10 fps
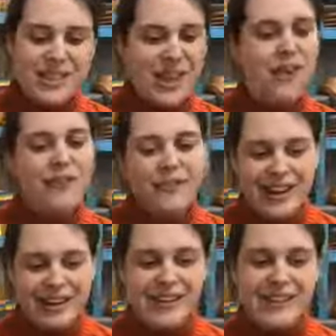They are
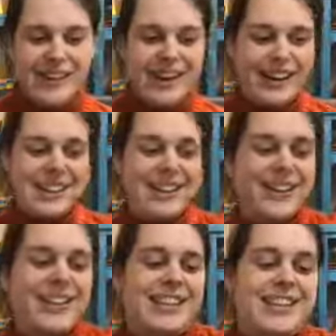very, very nice. Look
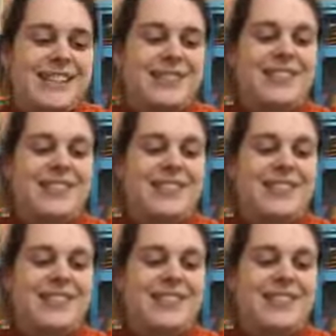at this.